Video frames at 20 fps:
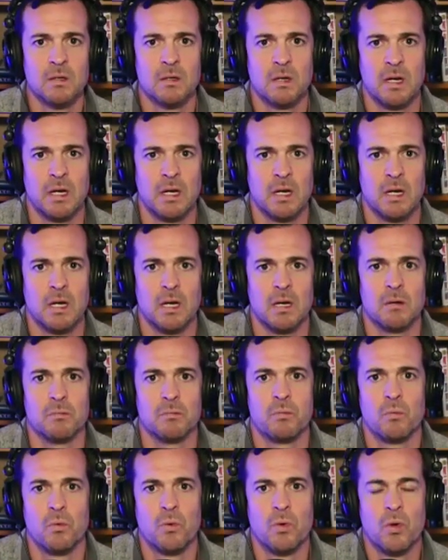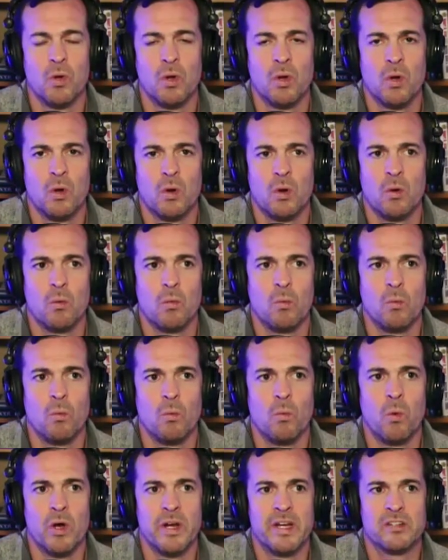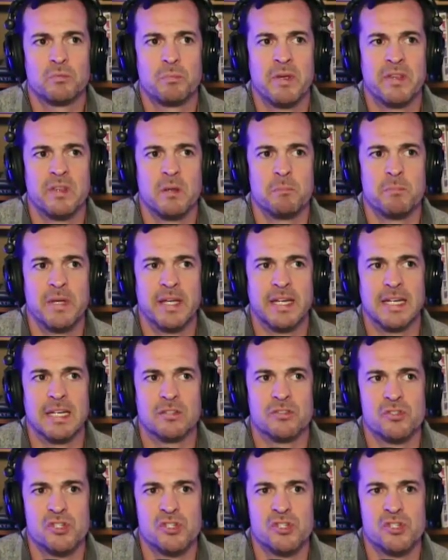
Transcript: What has been the biggest